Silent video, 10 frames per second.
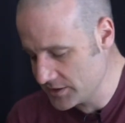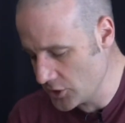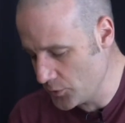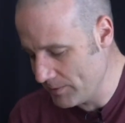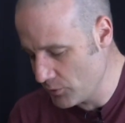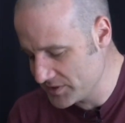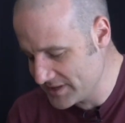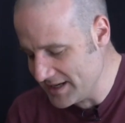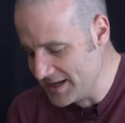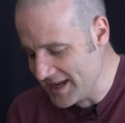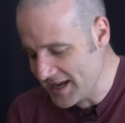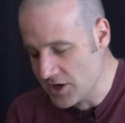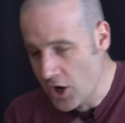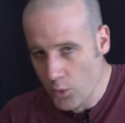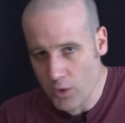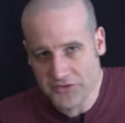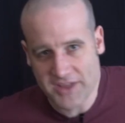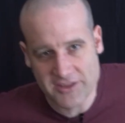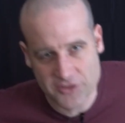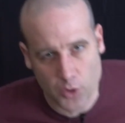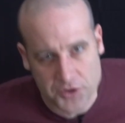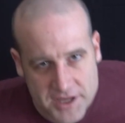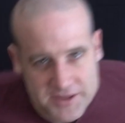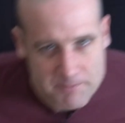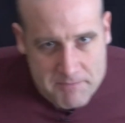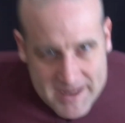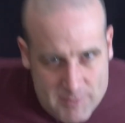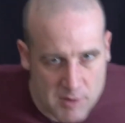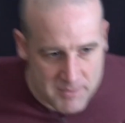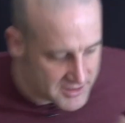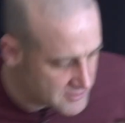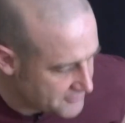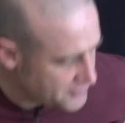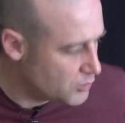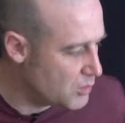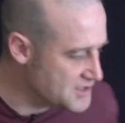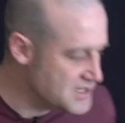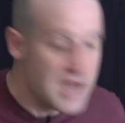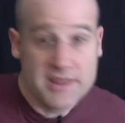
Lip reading: So people were sending in what they thought the minimum amount of fuel was.